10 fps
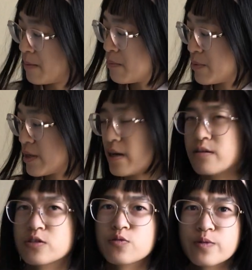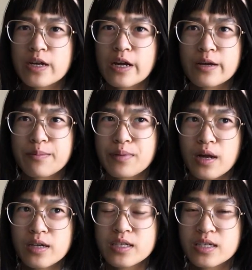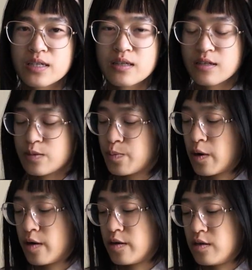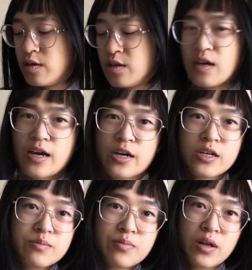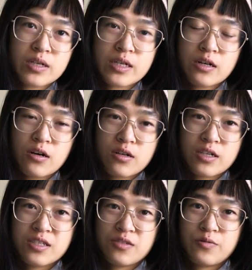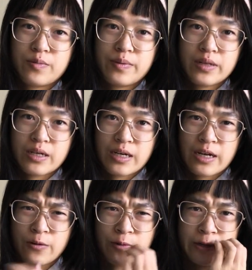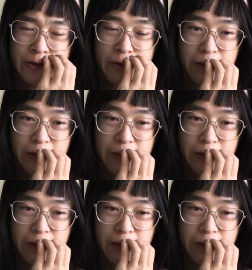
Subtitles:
But yeah, so when I blocked it, this part I couldn't block at all because it would be like kind of weird.